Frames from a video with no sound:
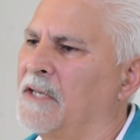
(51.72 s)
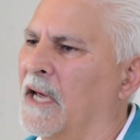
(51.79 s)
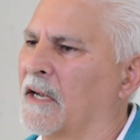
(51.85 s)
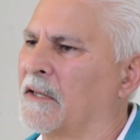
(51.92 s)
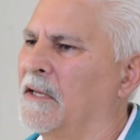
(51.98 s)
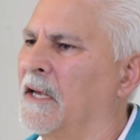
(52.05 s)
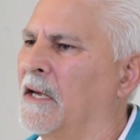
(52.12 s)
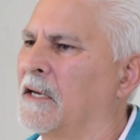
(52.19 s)

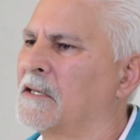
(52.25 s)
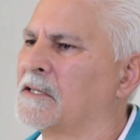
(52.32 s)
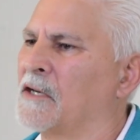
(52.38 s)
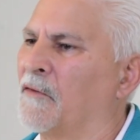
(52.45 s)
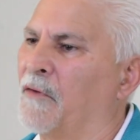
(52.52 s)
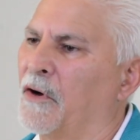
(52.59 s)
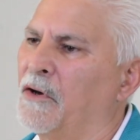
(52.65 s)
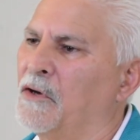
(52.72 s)
techniques
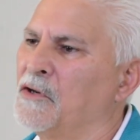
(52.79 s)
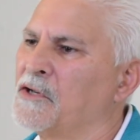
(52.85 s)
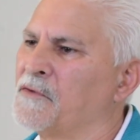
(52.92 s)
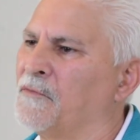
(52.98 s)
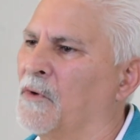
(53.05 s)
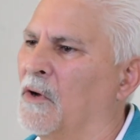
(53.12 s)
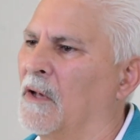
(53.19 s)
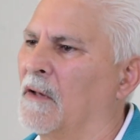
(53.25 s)
are very
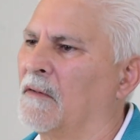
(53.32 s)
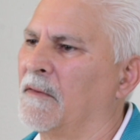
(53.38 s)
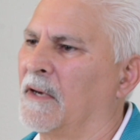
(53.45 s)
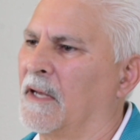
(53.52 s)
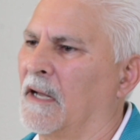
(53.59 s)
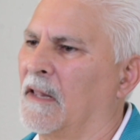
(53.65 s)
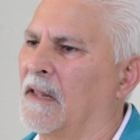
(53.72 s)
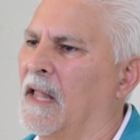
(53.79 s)
useful
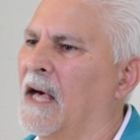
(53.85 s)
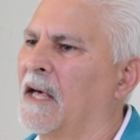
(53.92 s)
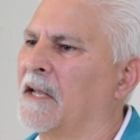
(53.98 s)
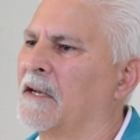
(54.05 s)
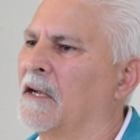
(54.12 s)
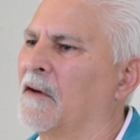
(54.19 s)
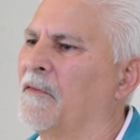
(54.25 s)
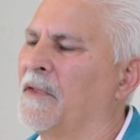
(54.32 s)
in a
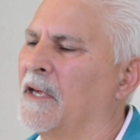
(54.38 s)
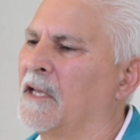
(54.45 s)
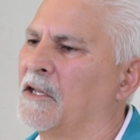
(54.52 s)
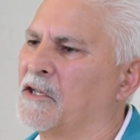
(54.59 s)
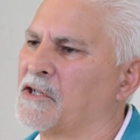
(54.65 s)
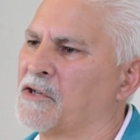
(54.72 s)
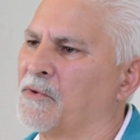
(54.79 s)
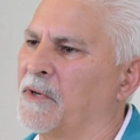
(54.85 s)
lot of the
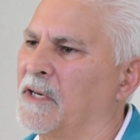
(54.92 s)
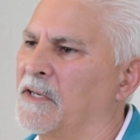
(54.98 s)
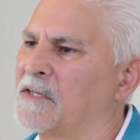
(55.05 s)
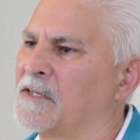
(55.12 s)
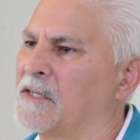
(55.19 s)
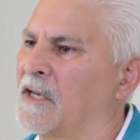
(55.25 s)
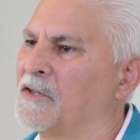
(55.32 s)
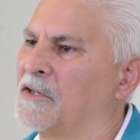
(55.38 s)

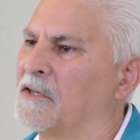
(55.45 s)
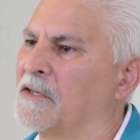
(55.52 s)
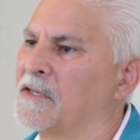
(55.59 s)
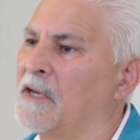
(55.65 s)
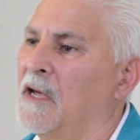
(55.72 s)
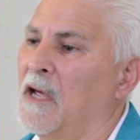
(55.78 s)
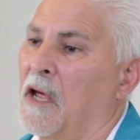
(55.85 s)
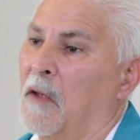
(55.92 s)
industries such as
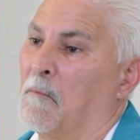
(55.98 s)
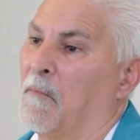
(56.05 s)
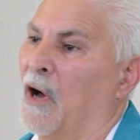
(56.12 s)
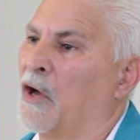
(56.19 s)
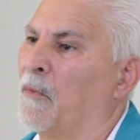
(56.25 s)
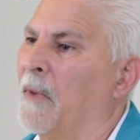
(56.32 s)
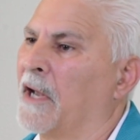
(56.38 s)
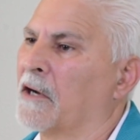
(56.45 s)

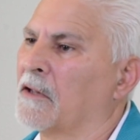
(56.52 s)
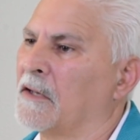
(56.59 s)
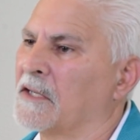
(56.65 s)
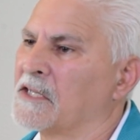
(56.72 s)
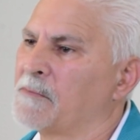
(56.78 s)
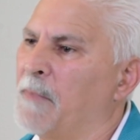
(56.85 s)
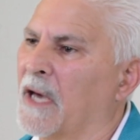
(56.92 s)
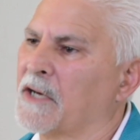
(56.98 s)
biomedical
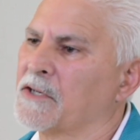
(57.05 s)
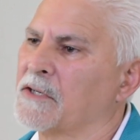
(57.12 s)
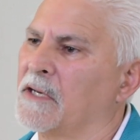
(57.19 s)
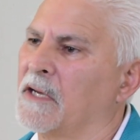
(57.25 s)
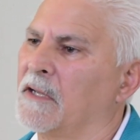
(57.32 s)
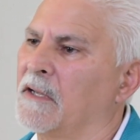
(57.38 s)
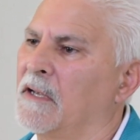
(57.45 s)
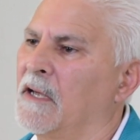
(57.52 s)

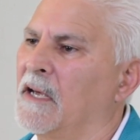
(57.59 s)
inspection,